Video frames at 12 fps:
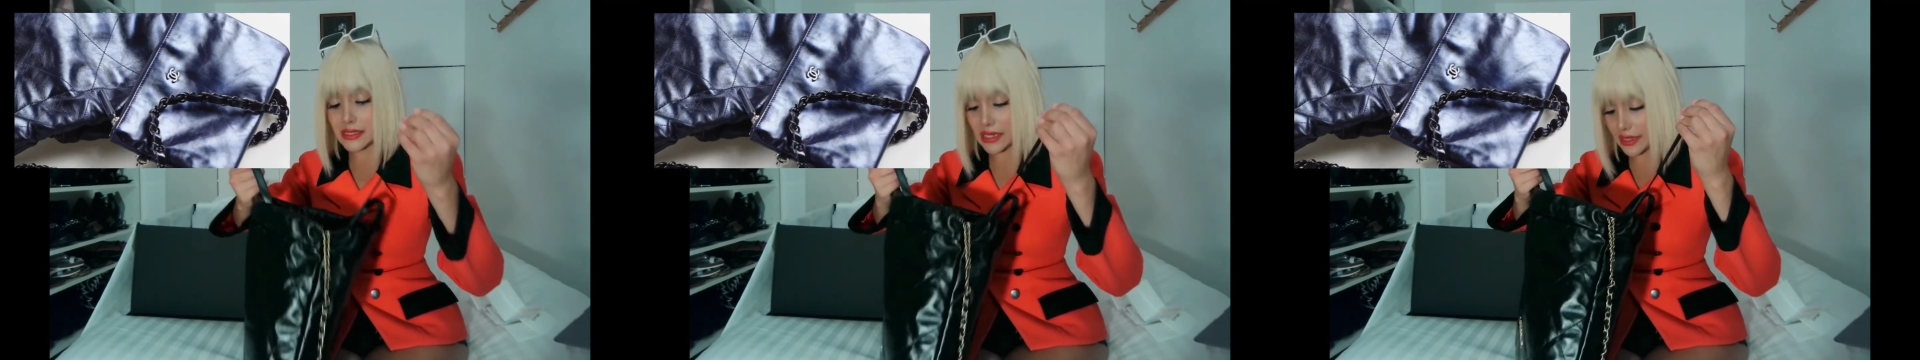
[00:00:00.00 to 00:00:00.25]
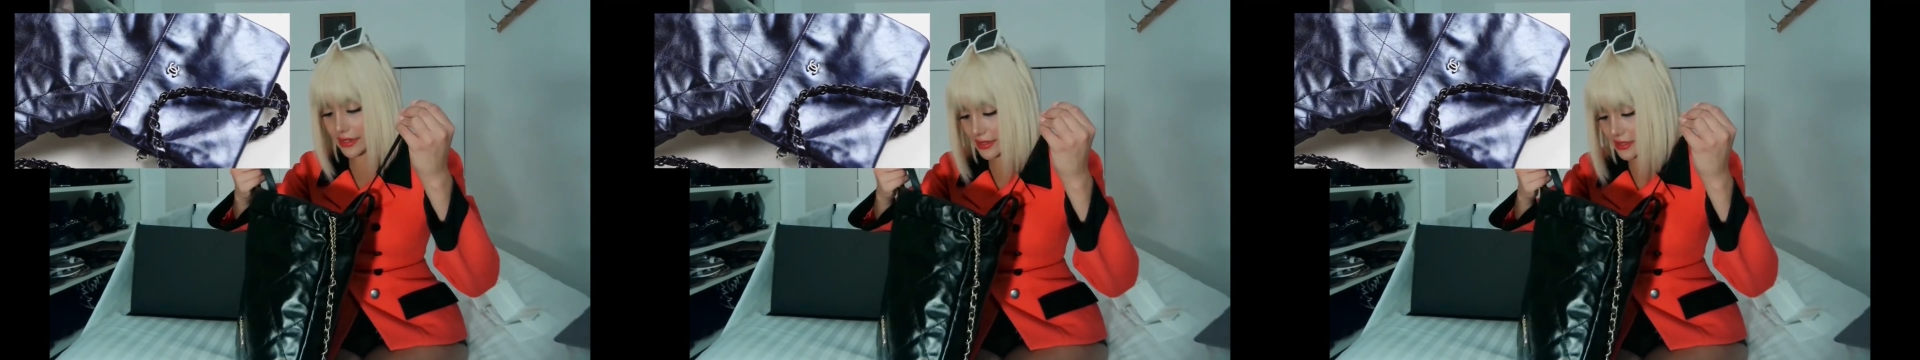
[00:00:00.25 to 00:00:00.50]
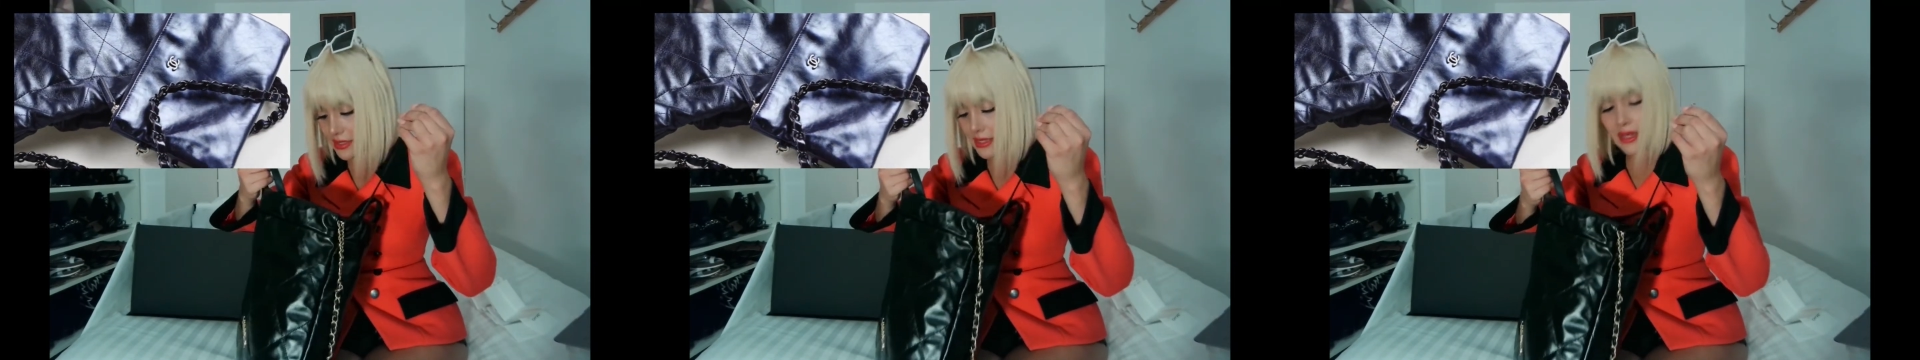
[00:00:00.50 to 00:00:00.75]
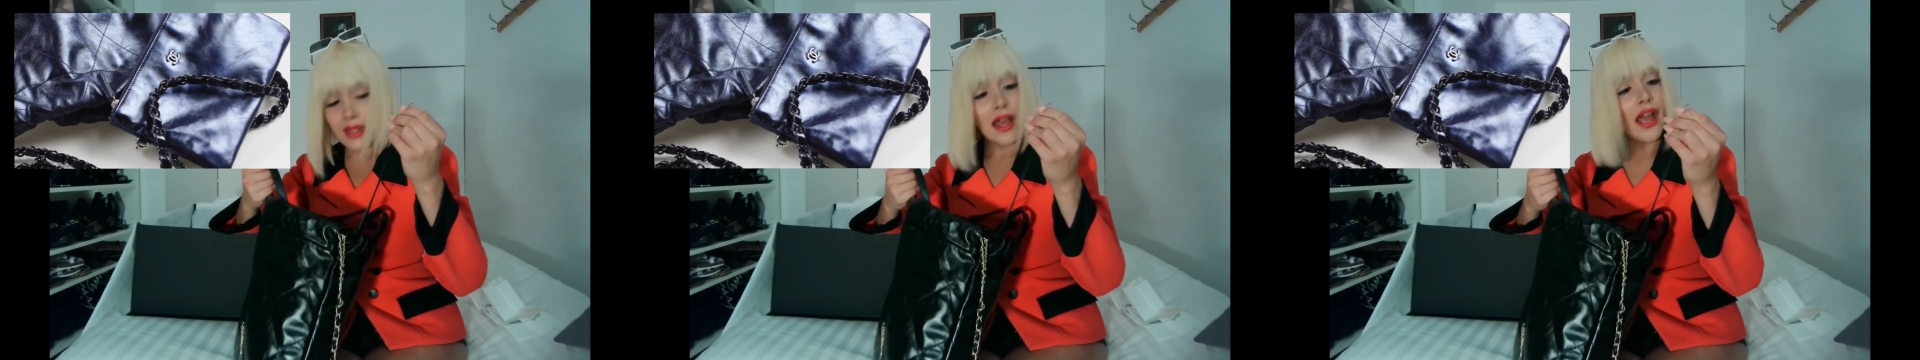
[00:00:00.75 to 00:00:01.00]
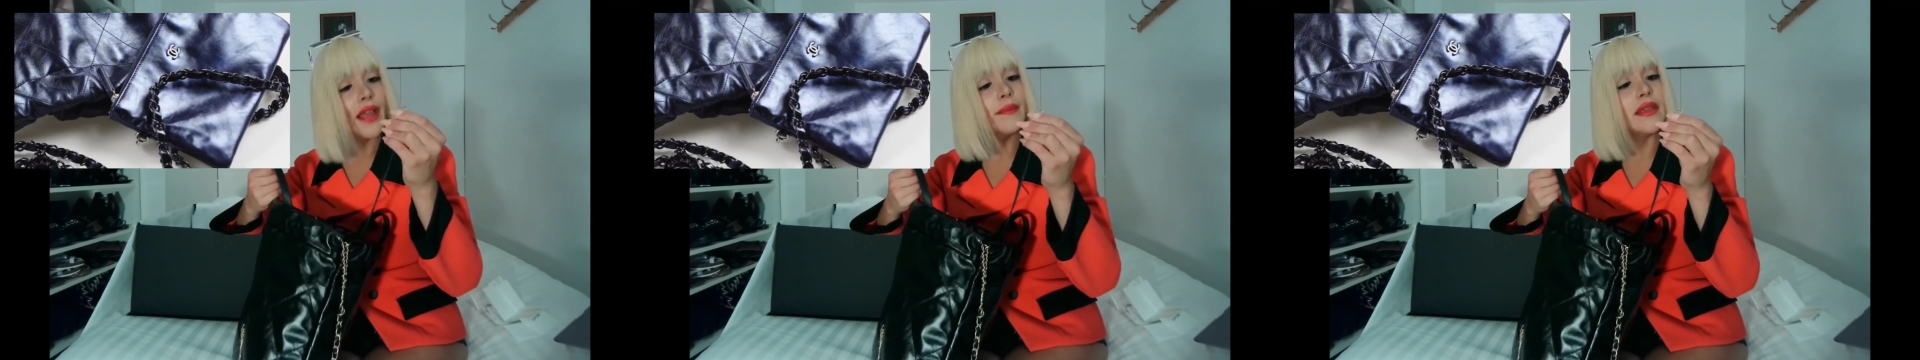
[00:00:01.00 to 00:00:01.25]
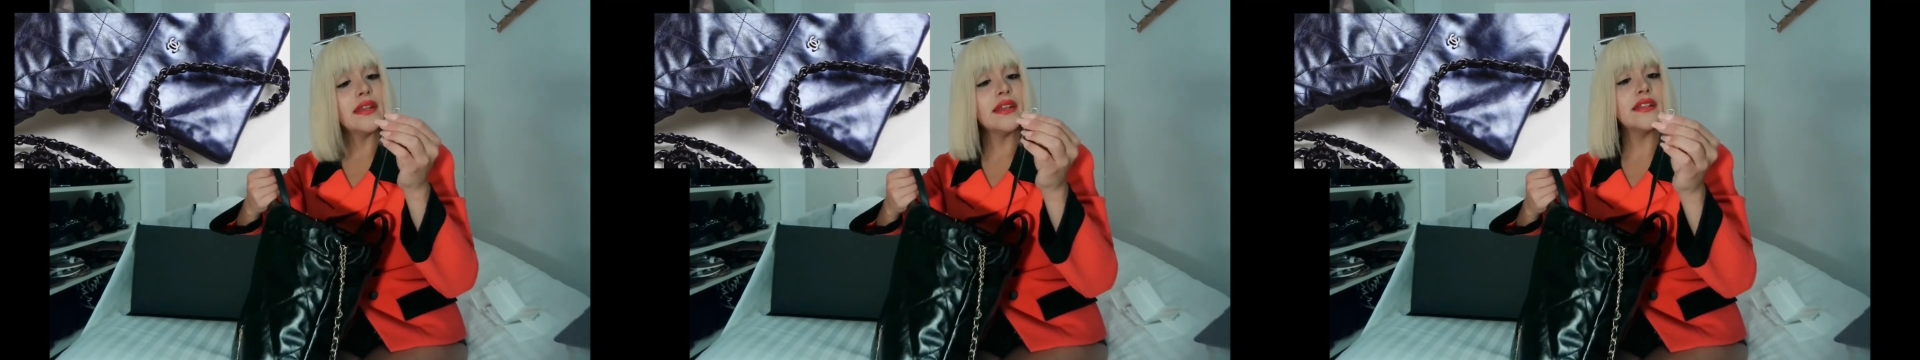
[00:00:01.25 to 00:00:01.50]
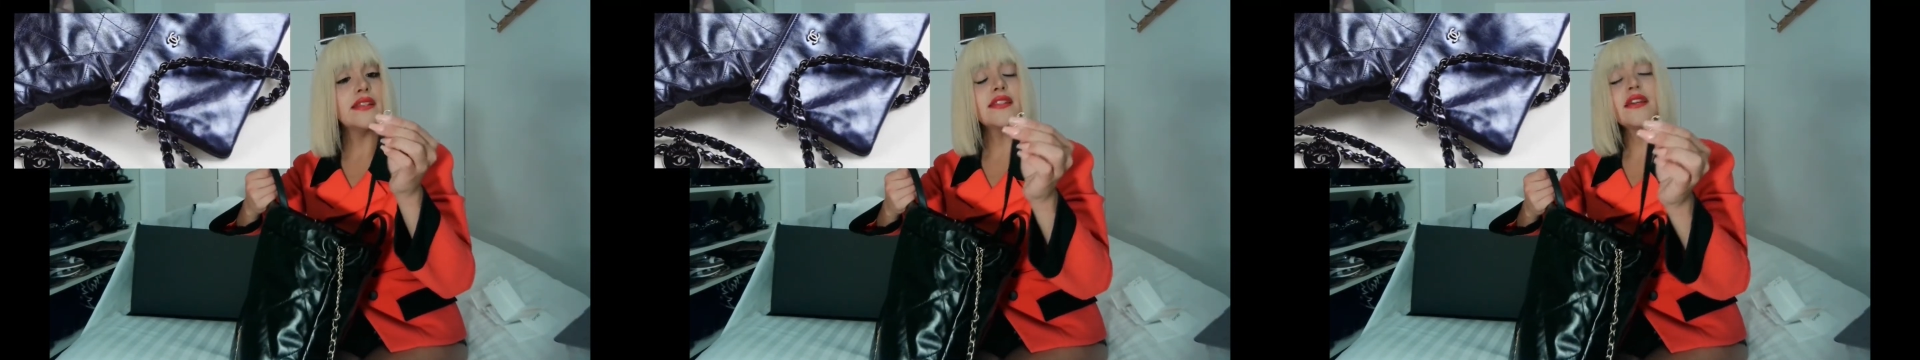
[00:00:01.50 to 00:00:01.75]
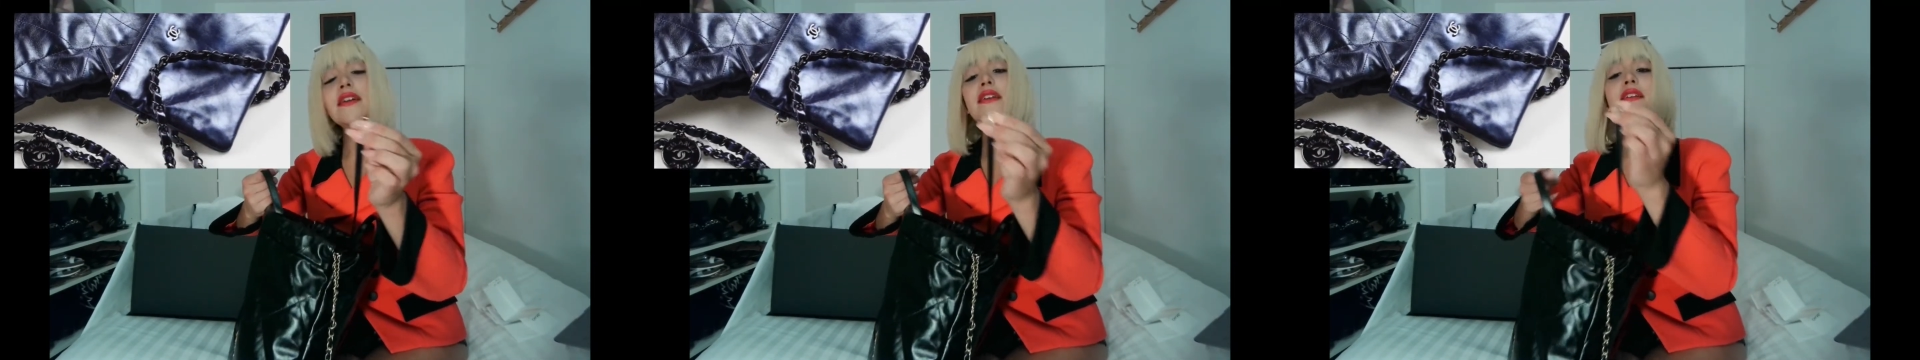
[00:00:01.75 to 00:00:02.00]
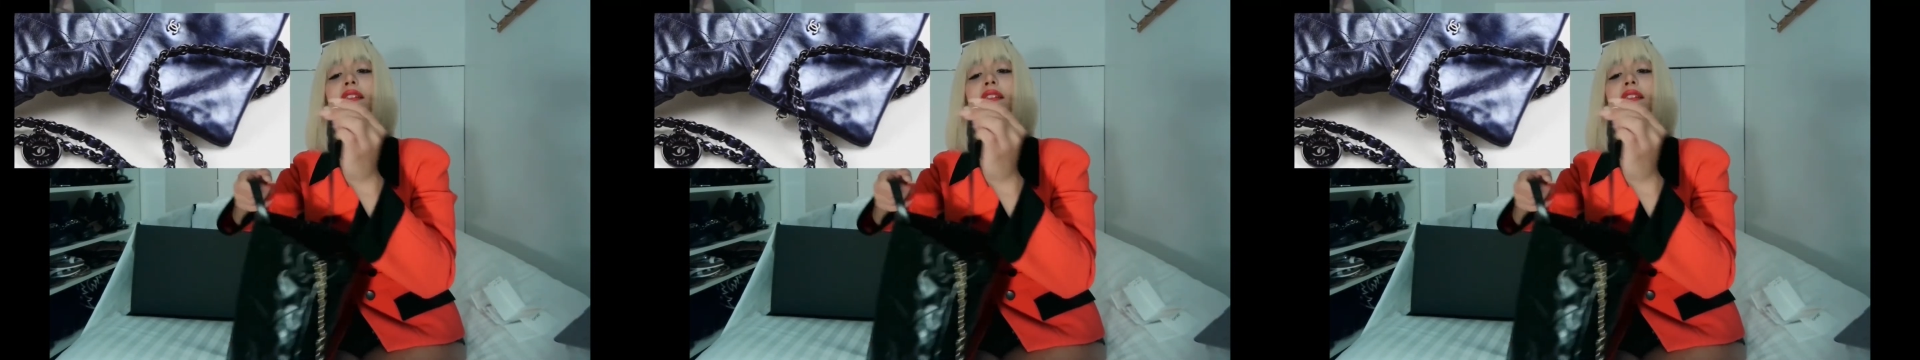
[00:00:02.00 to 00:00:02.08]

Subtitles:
does. I mean, it does